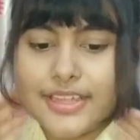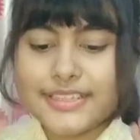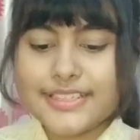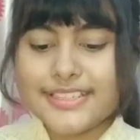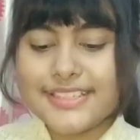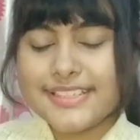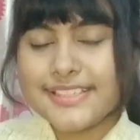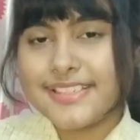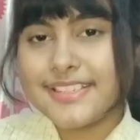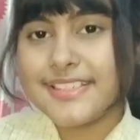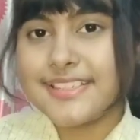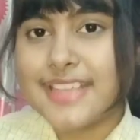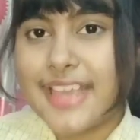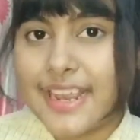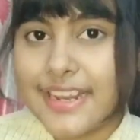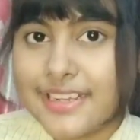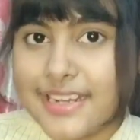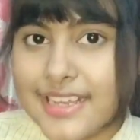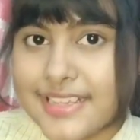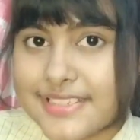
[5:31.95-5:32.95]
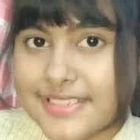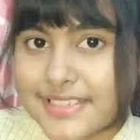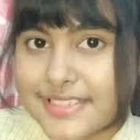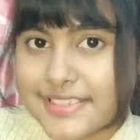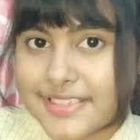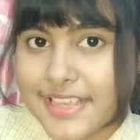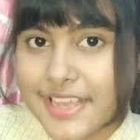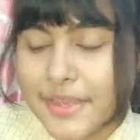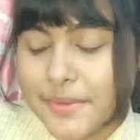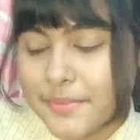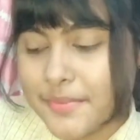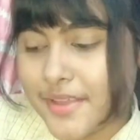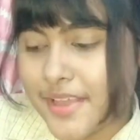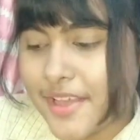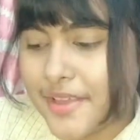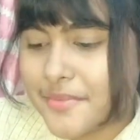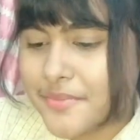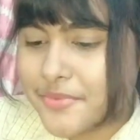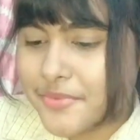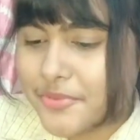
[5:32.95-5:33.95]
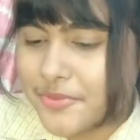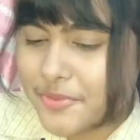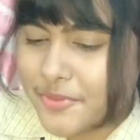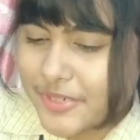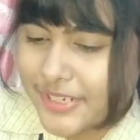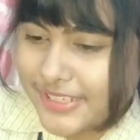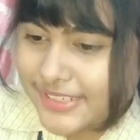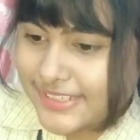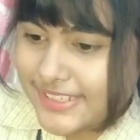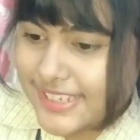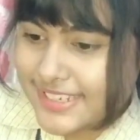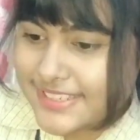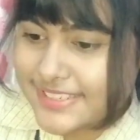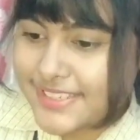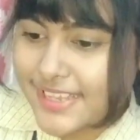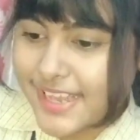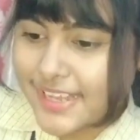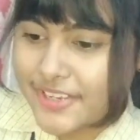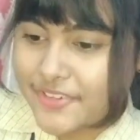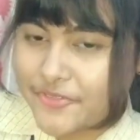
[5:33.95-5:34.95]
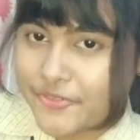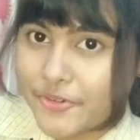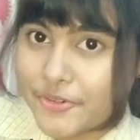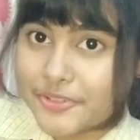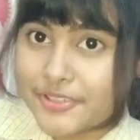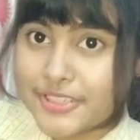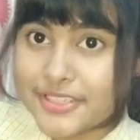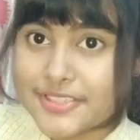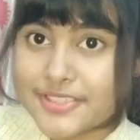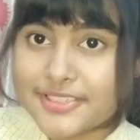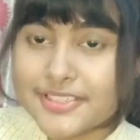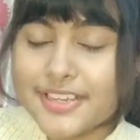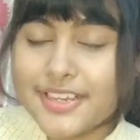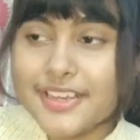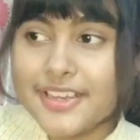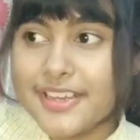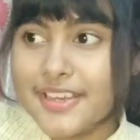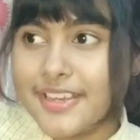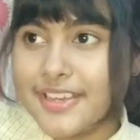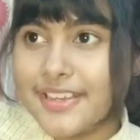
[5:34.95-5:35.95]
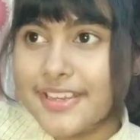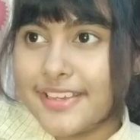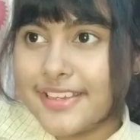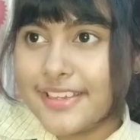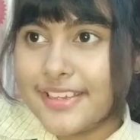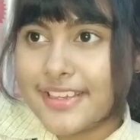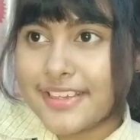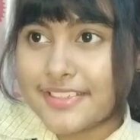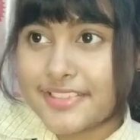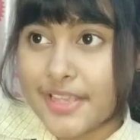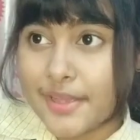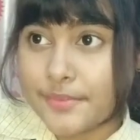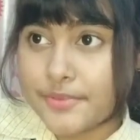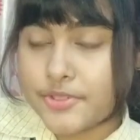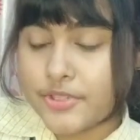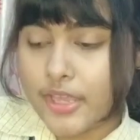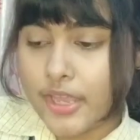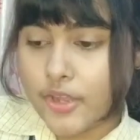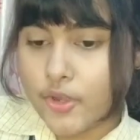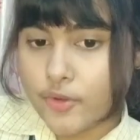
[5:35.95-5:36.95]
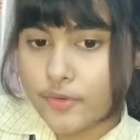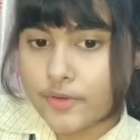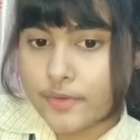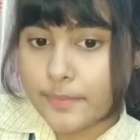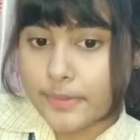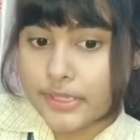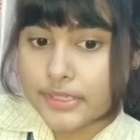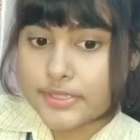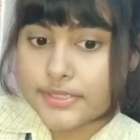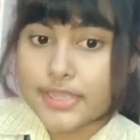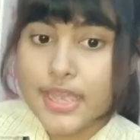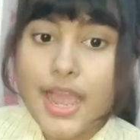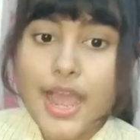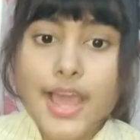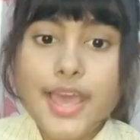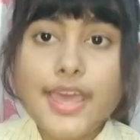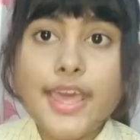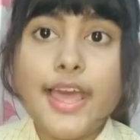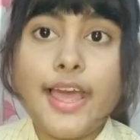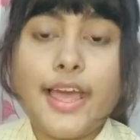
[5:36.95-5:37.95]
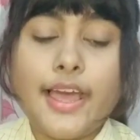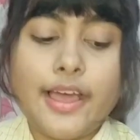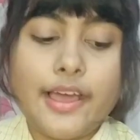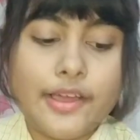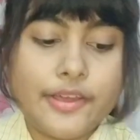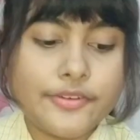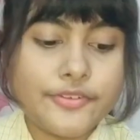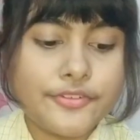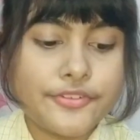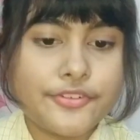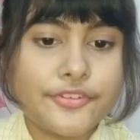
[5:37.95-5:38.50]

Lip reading: And this is the second last exam. I'm really excited for this exams to get over because I have